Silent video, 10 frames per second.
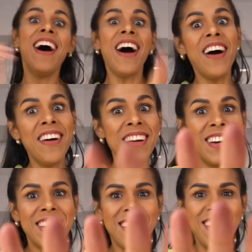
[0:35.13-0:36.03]

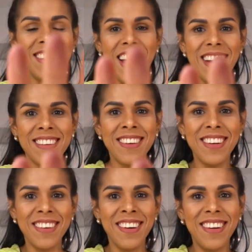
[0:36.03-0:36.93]
Hold on guys.
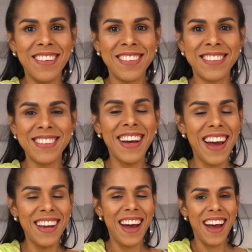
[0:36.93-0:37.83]

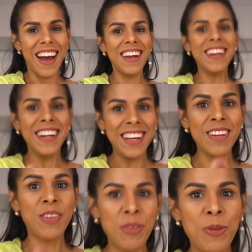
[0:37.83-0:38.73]
I
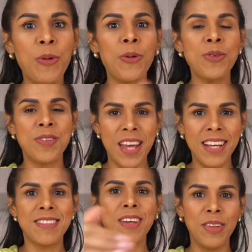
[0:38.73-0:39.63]
need to
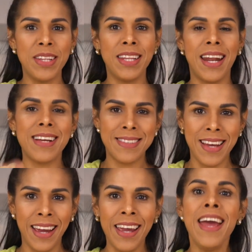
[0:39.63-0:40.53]
say something that I
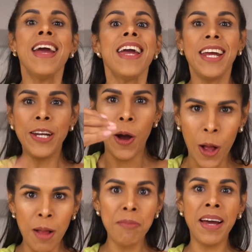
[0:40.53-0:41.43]
say in
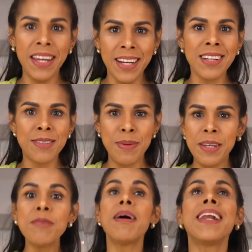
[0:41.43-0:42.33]
all my English
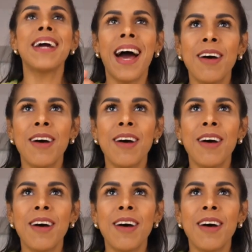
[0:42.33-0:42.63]
videos, but I